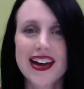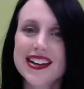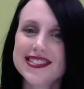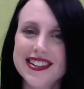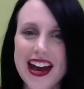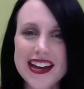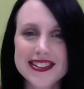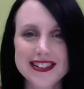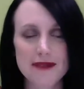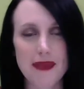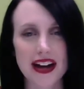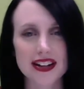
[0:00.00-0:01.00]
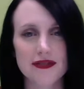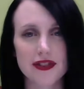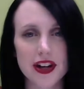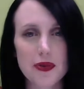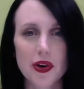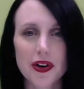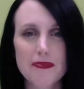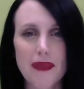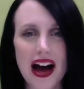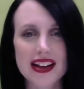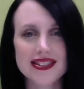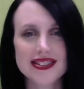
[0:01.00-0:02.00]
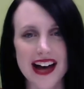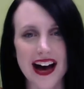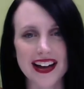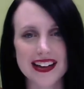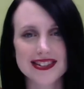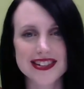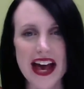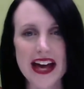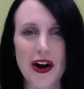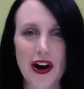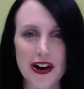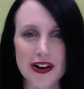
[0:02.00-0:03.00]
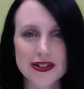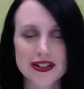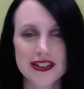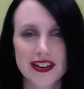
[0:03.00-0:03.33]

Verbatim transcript: Today's STEAM activity will combine science and art.